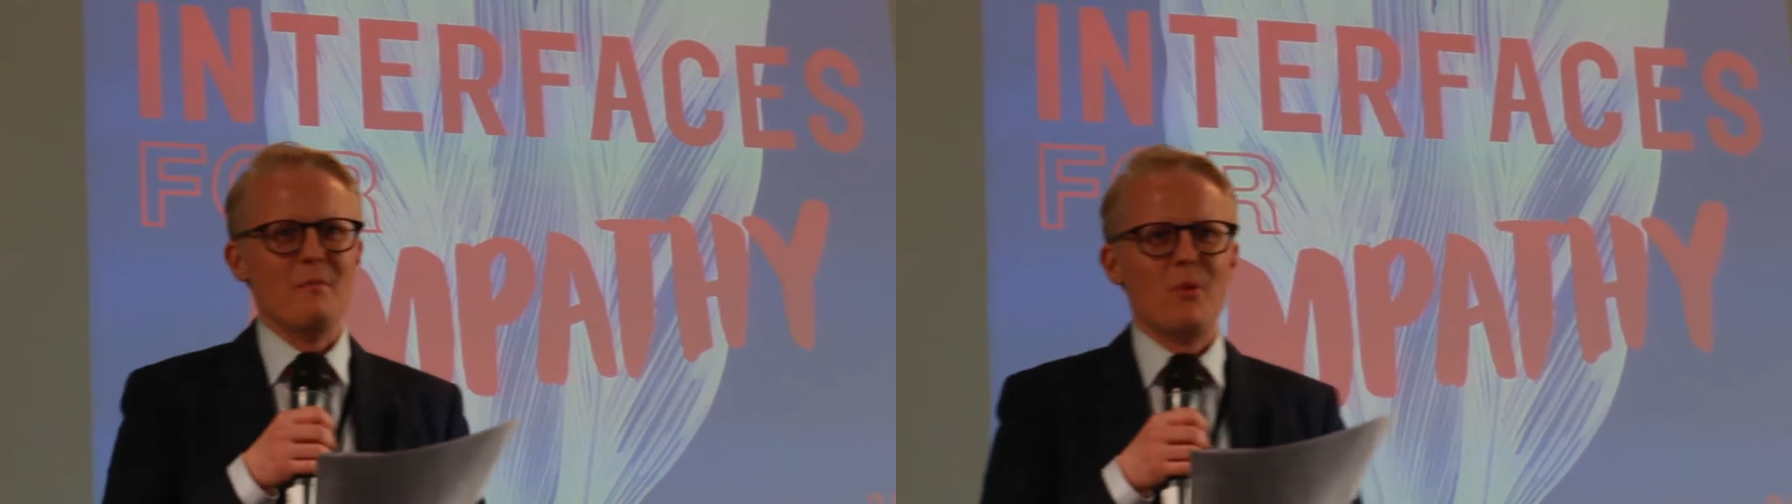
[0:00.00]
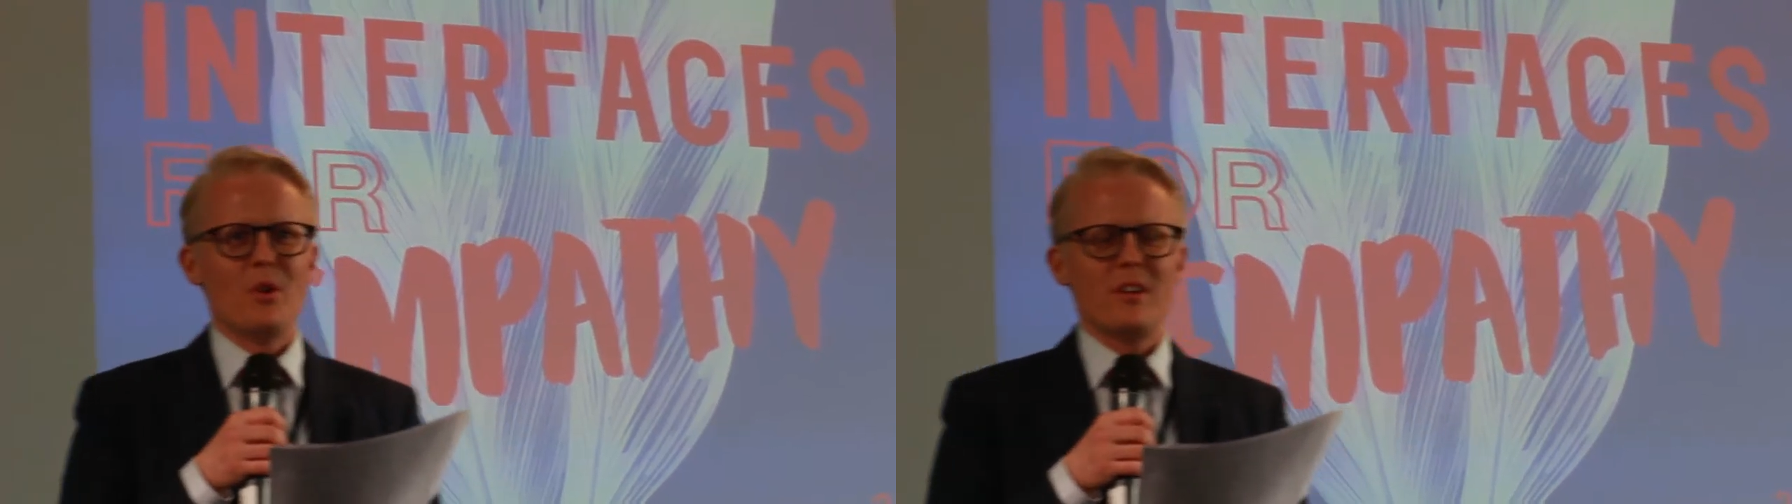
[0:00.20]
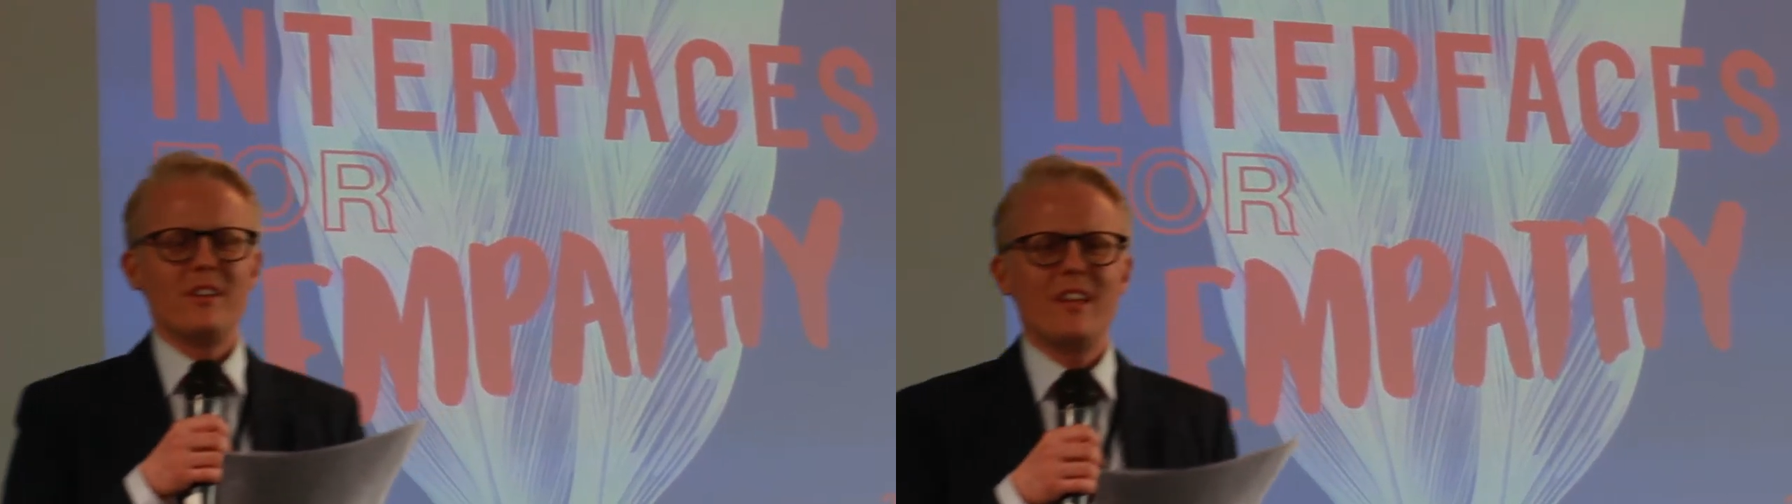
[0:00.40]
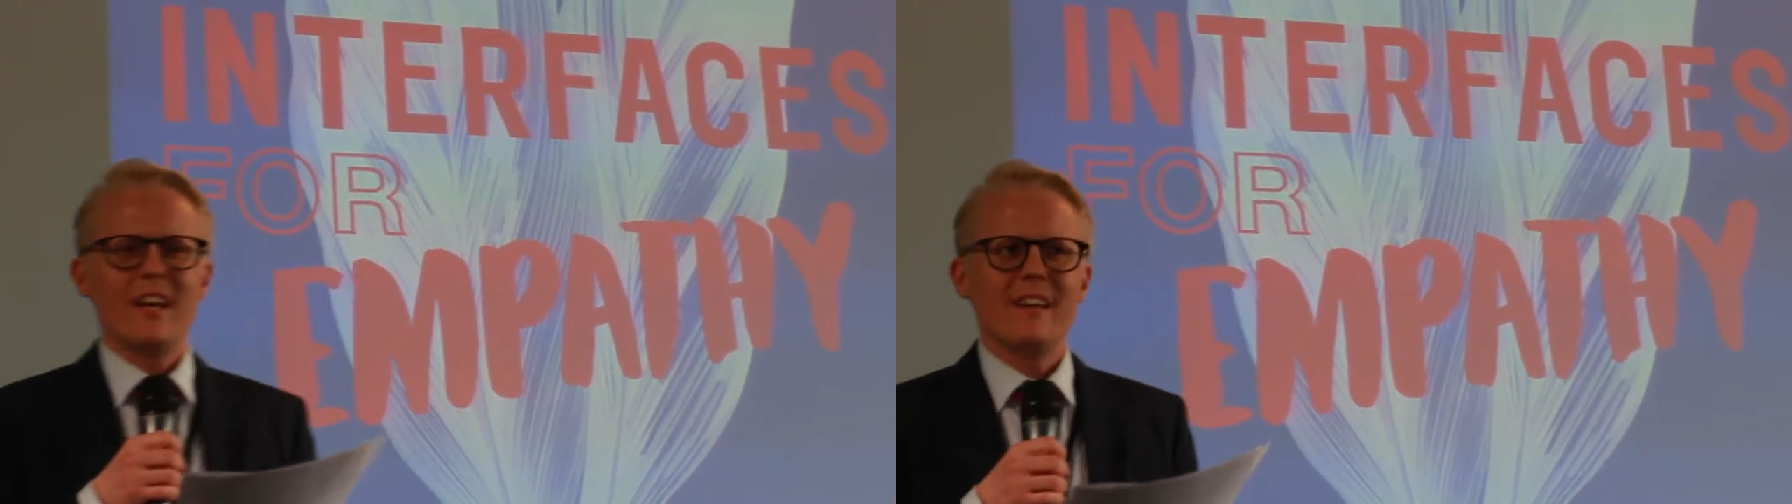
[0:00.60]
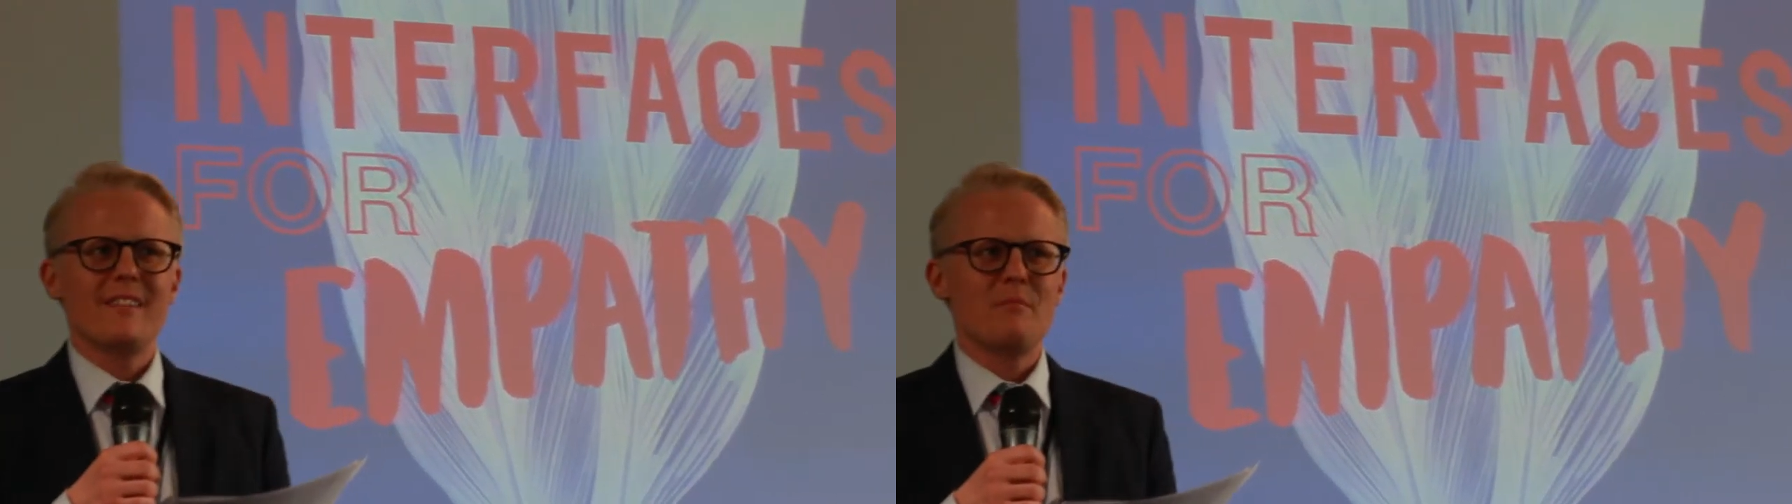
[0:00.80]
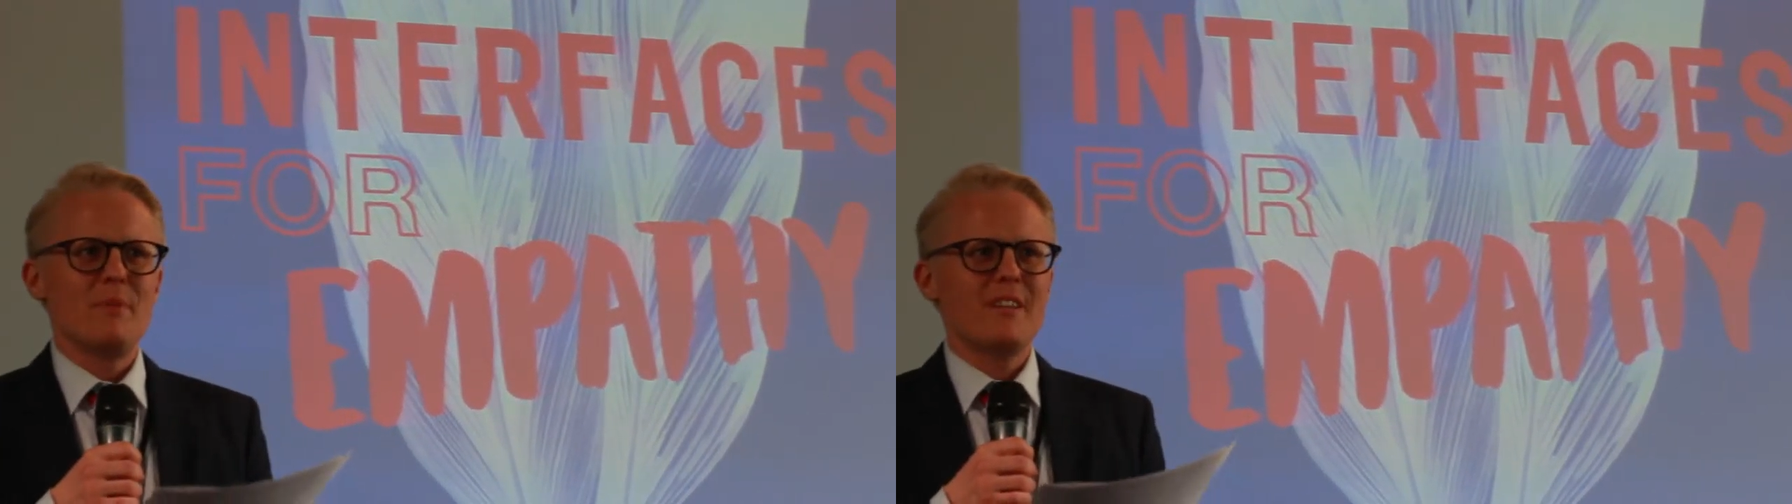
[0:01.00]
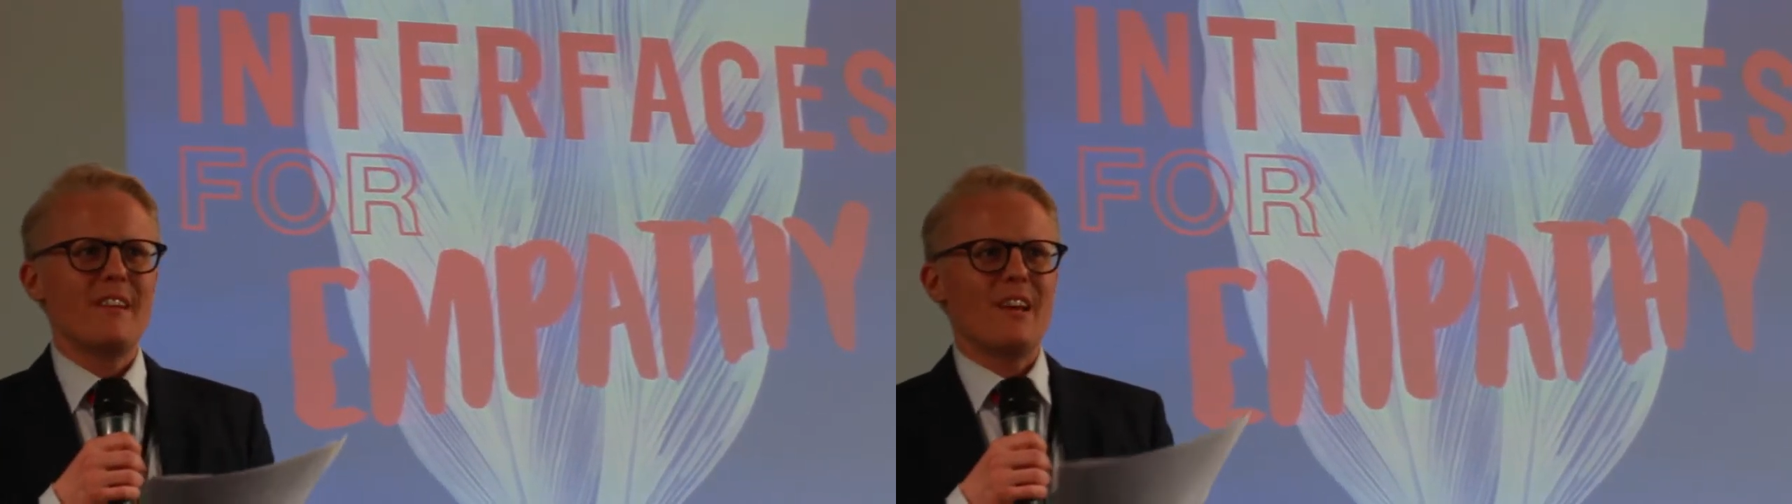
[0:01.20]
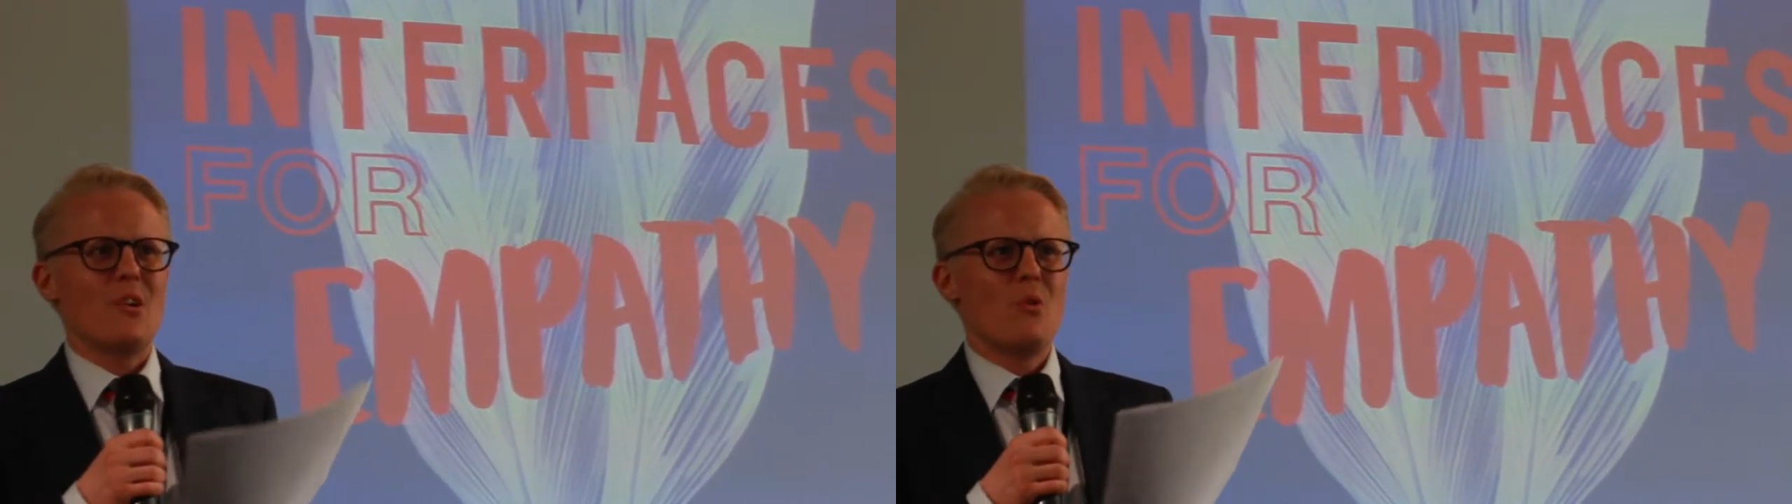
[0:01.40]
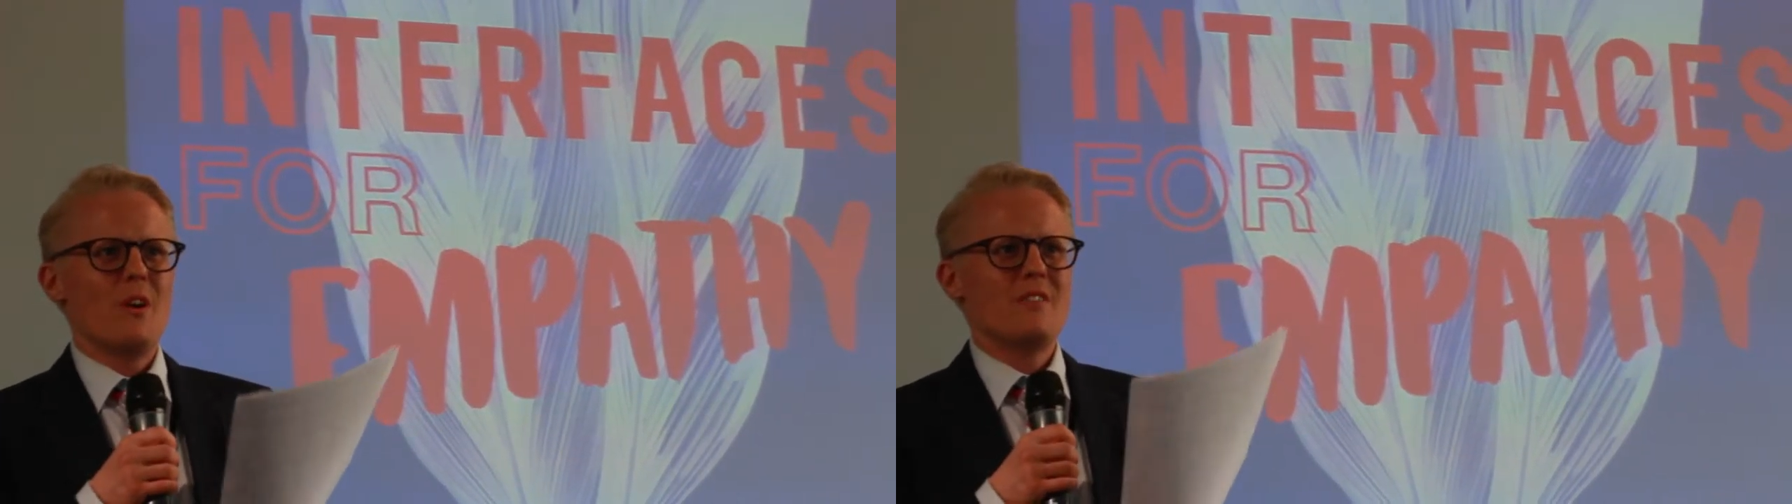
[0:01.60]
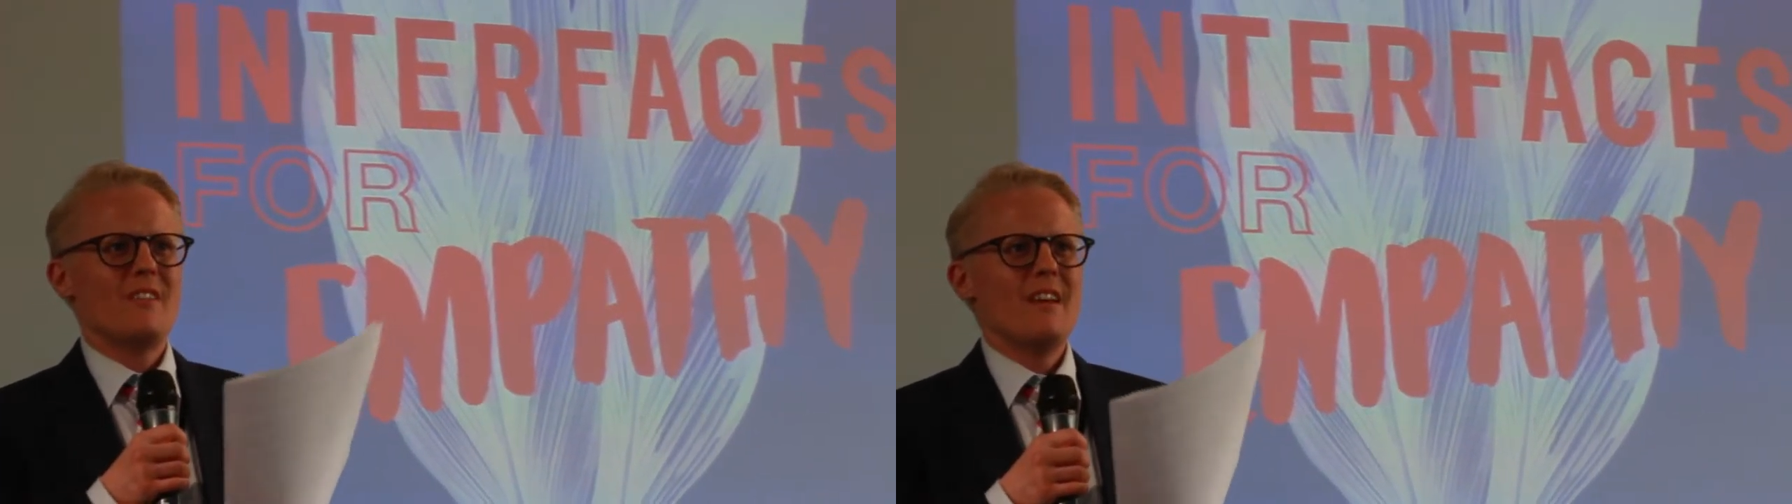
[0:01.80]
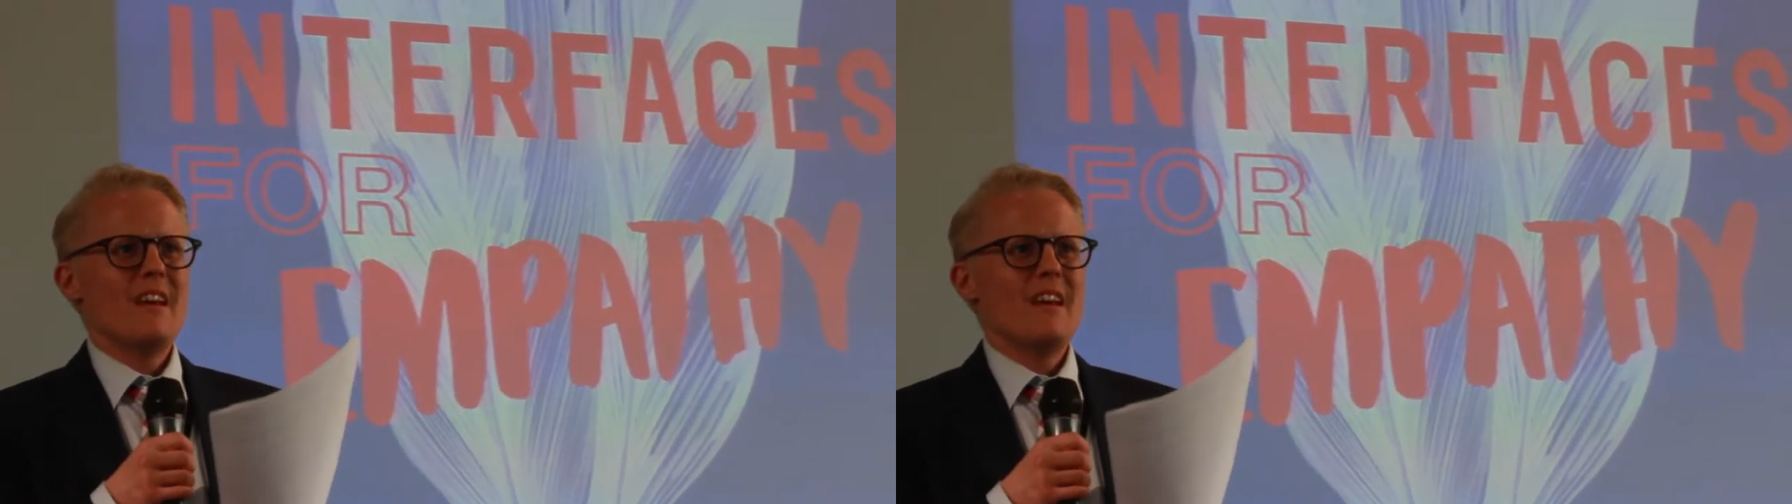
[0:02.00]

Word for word: important thing is that Pixelache always